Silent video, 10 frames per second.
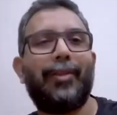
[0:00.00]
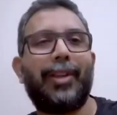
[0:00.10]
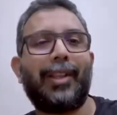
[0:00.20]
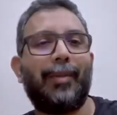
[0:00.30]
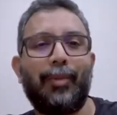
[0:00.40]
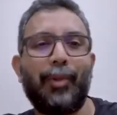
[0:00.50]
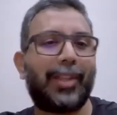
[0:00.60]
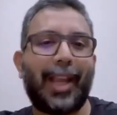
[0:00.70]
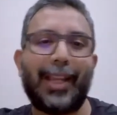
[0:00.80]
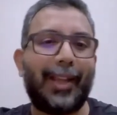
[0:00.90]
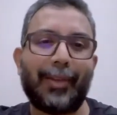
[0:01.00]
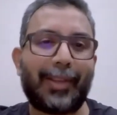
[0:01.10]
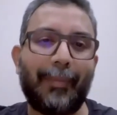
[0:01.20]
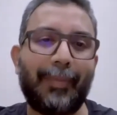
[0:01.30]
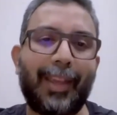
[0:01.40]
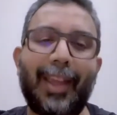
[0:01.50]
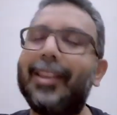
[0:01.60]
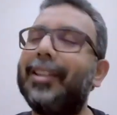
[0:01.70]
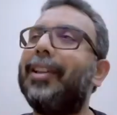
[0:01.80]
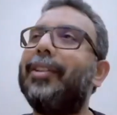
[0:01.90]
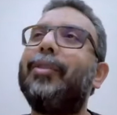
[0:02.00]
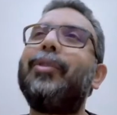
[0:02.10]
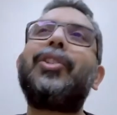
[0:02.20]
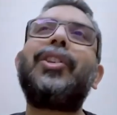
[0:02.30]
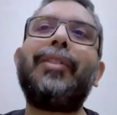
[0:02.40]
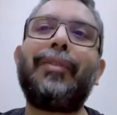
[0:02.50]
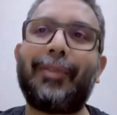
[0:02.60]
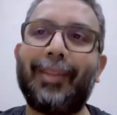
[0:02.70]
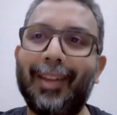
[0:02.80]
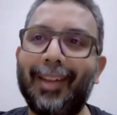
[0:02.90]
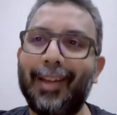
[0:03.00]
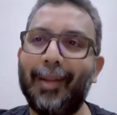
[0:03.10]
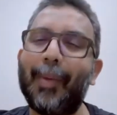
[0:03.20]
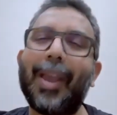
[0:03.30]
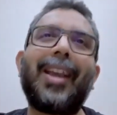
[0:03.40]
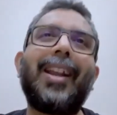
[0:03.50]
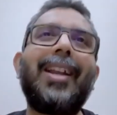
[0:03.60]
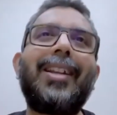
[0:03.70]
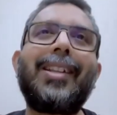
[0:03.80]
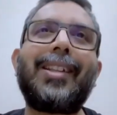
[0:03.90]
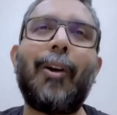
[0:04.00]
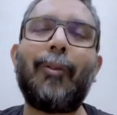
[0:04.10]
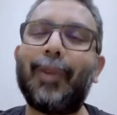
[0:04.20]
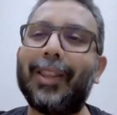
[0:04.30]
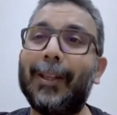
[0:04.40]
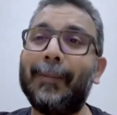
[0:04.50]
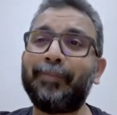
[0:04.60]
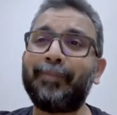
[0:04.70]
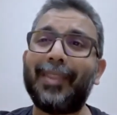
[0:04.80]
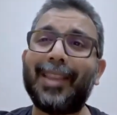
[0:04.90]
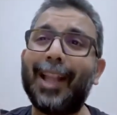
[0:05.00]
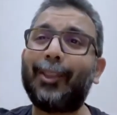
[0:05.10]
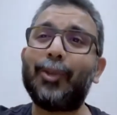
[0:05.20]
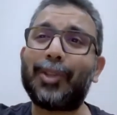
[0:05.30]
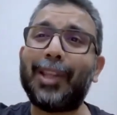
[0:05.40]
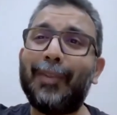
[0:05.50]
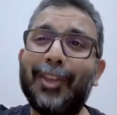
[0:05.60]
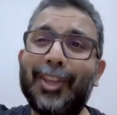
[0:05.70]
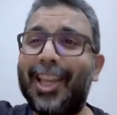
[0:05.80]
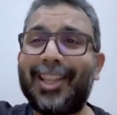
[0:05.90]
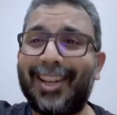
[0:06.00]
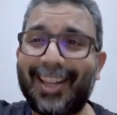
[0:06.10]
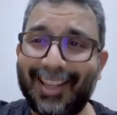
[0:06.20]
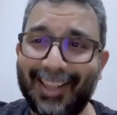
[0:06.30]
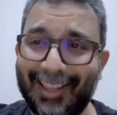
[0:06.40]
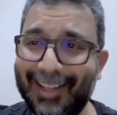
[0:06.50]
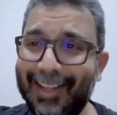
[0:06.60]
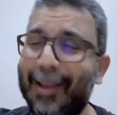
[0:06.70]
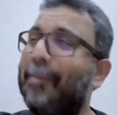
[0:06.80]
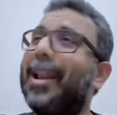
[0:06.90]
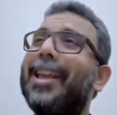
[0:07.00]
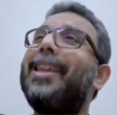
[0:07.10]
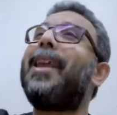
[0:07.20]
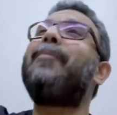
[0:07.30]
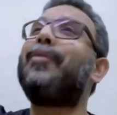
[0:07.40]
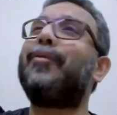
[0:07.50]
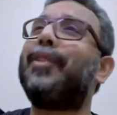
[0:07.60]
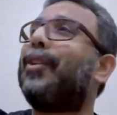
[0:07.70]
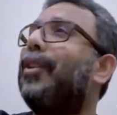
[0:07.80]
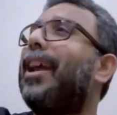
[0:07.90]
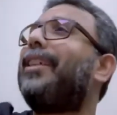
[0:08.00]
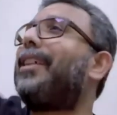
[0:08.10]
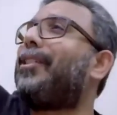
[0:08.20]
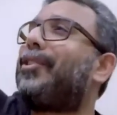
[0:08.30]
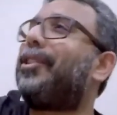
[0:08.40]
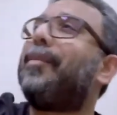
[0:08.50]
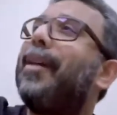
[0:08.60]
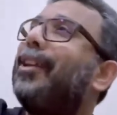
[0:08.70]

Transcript: during the book signing or something. And they said, you know, Chief, my greatest doubt whether Dato Sri Vijay is real. But I came to VCon, I touched him,